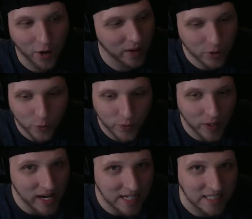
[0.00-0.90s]

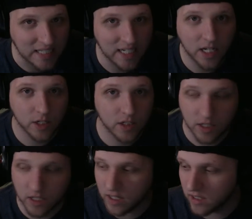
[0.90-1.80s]
Crazy
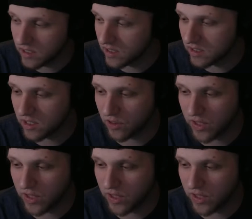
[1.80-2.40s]
to think